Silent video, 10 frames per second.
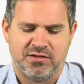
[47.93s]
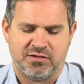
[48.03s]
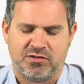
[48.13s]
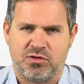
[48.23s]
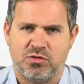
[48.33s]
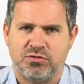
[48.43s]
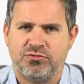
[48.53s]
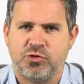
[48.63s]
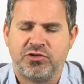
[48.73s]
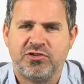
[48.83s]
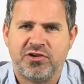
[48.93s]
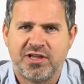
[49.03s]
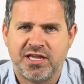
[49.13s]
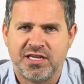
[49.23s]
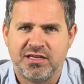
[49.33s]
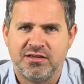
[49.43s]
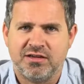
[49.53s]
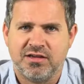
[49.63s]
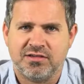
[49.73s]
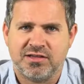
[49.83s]
So forced air heating,
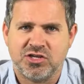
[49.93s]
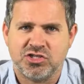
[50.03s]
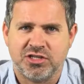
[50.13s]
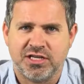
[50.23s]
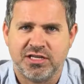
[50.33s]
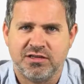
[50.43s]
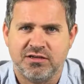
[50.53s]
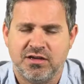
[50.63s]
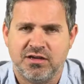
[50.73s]
essentially